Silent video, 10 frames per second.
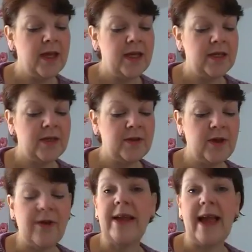So
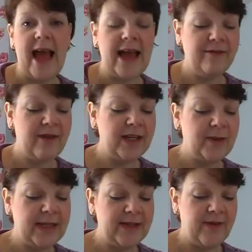sorry. Anne
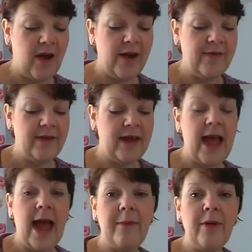Fran25,
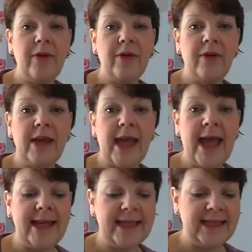Apple
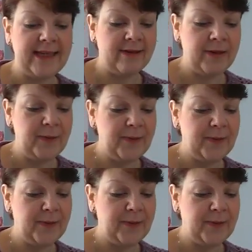380,